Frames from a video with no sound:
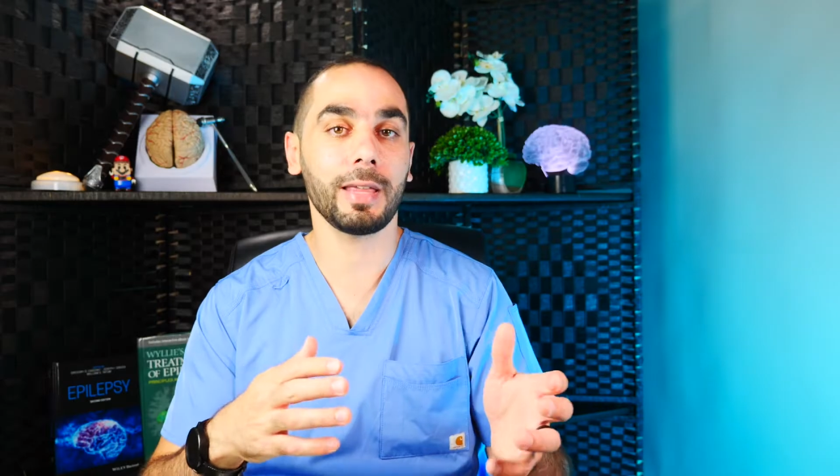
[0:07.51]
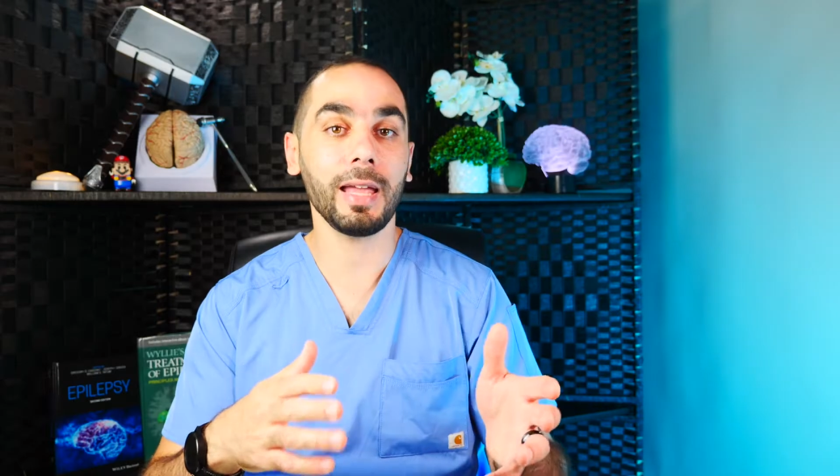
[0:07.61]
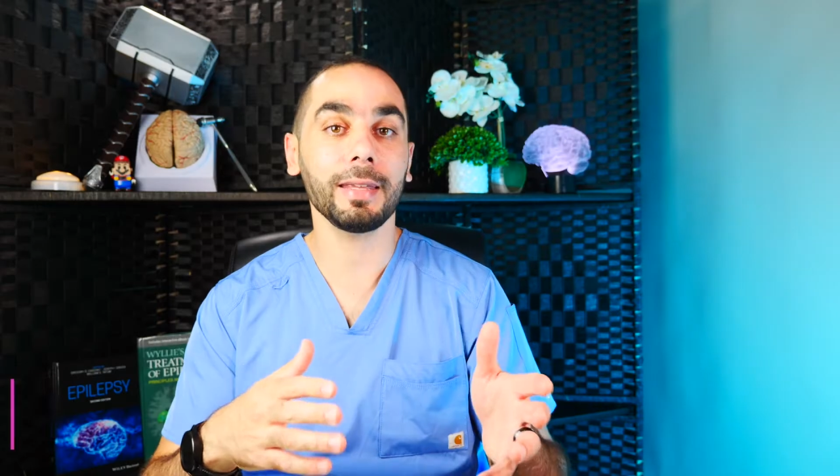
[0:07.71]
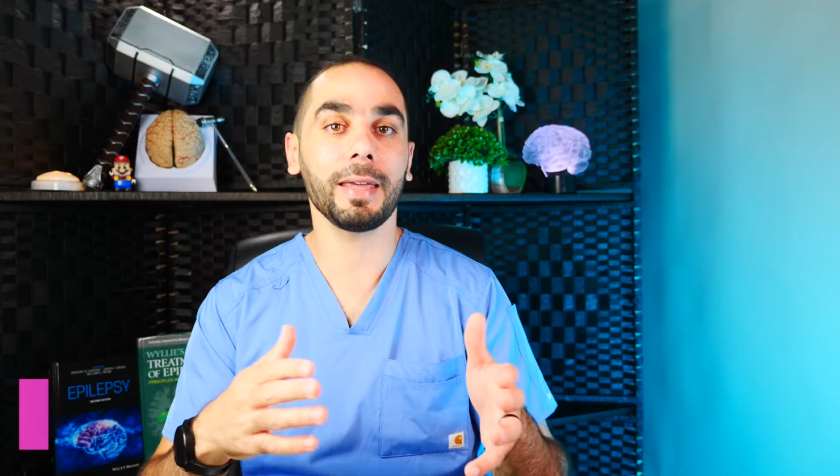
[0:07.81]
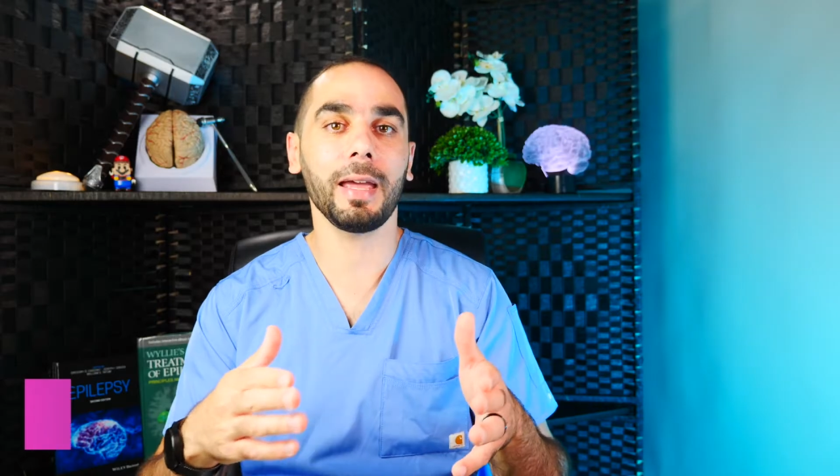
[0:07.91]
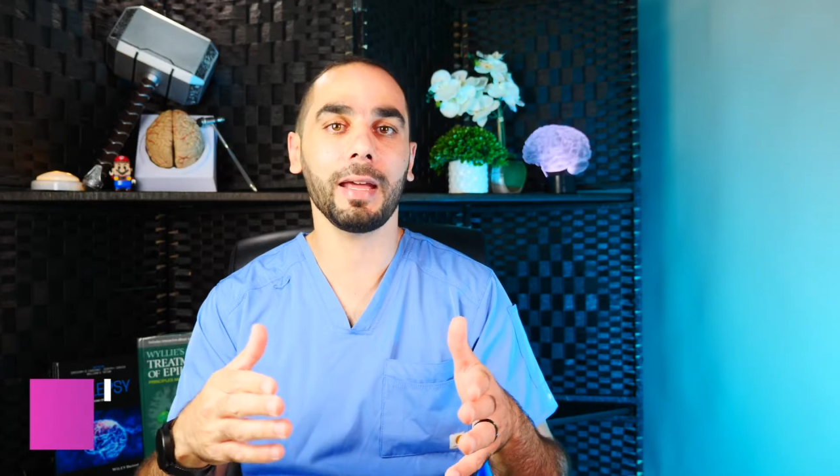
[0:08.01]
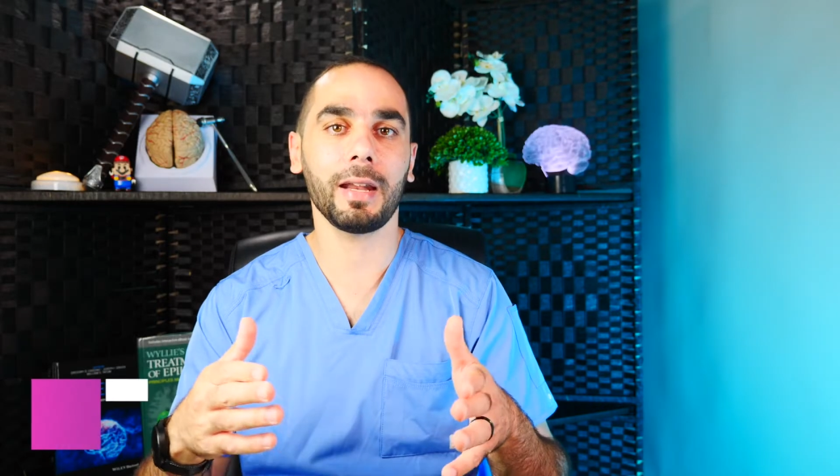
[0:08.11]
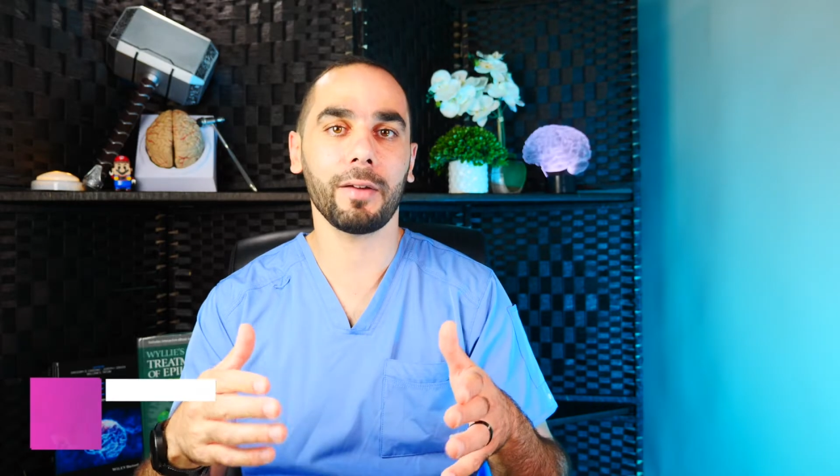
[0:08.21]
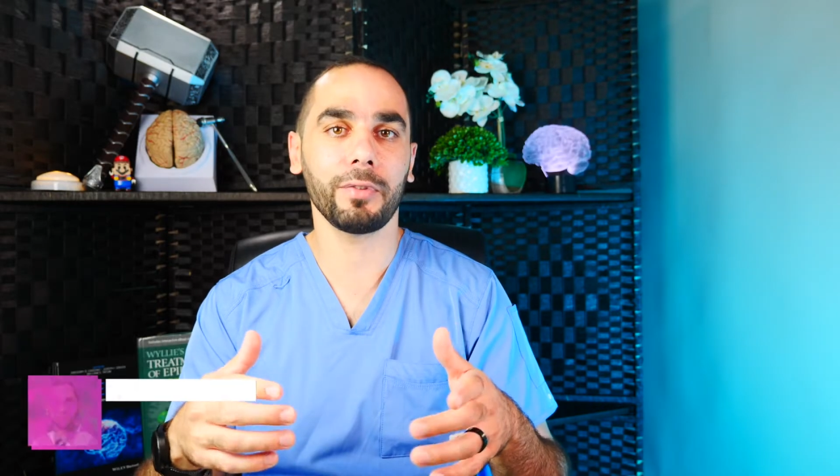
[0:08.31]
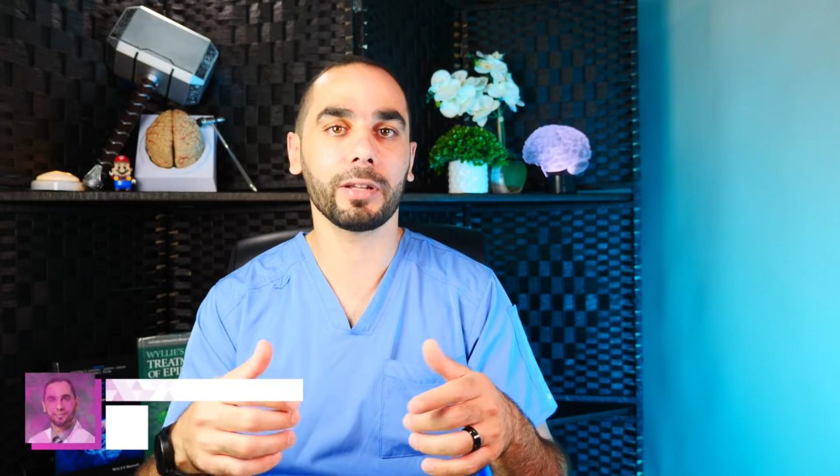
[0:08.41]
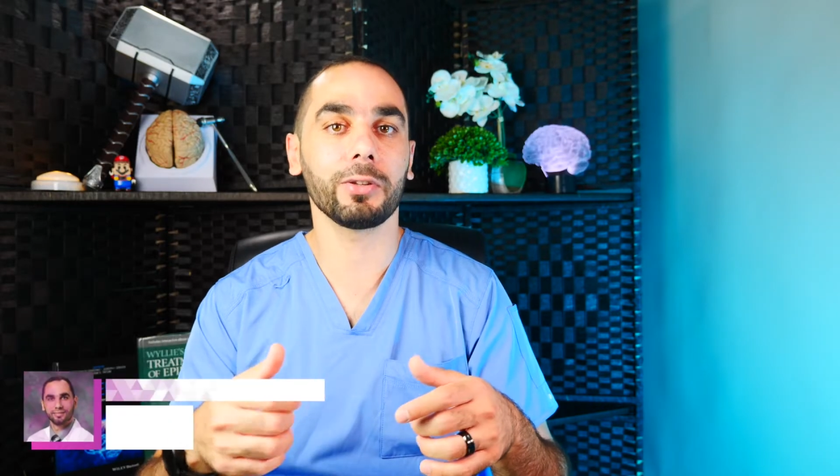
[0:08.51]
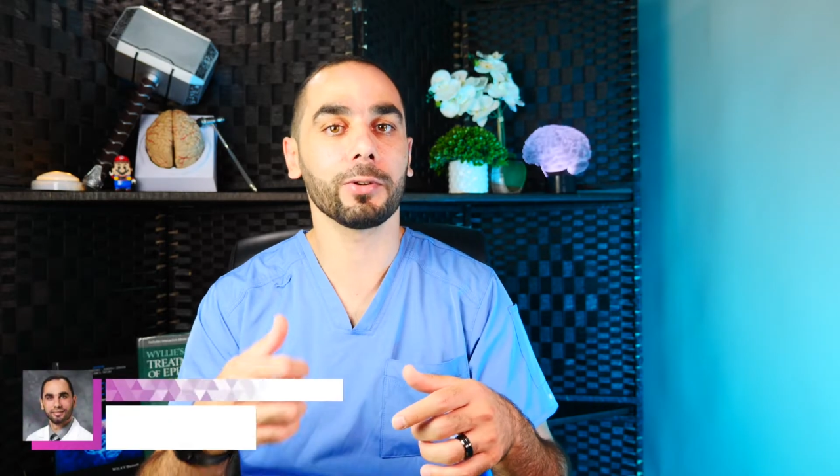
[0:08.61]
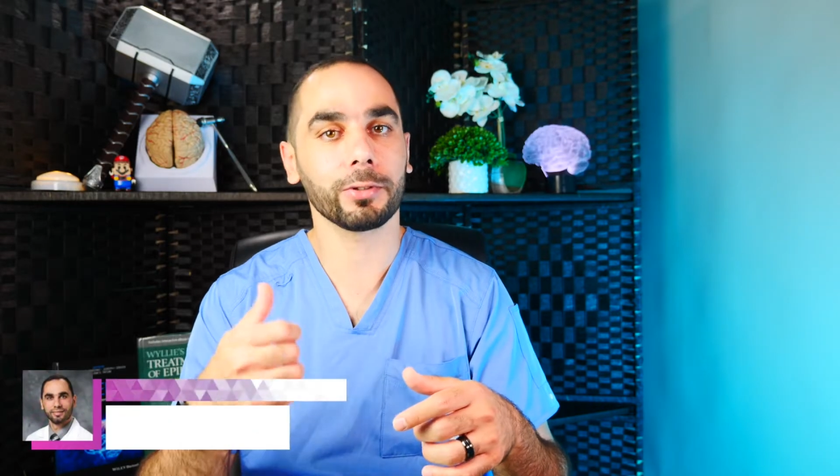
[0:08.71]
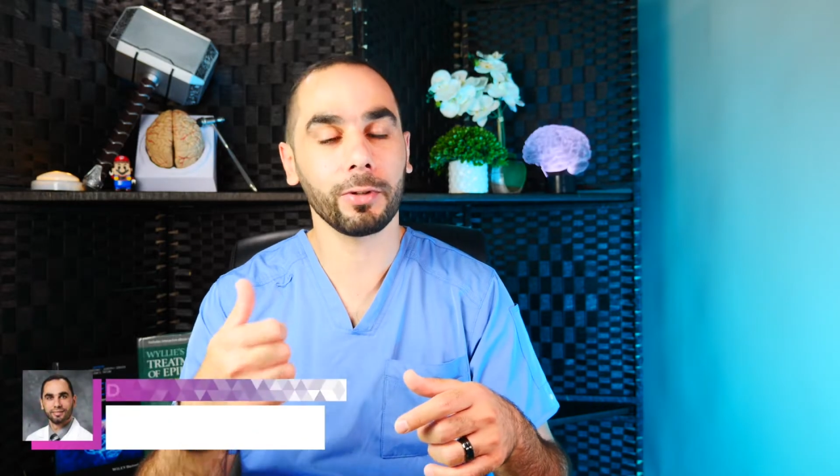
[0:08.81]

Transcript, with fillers: that can affect your